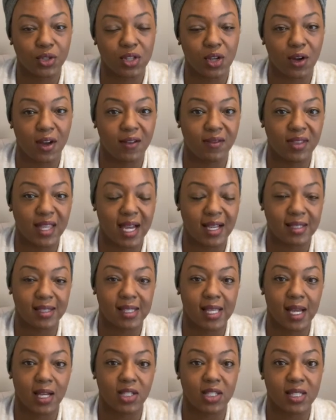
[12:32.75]
so if that
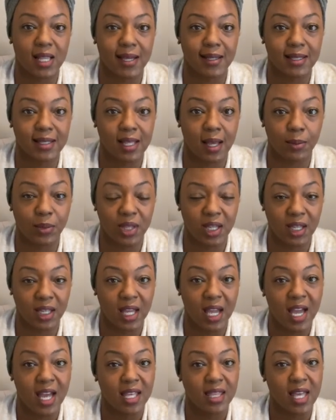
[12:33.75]
sounds like
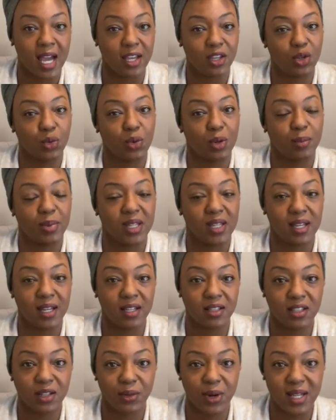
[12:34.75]
something that you would be
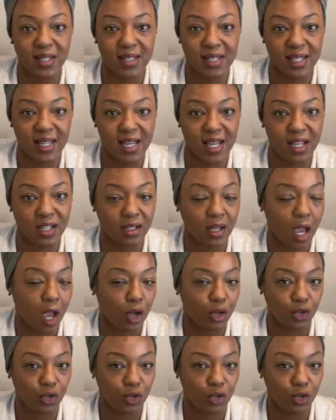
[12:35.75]
interested in,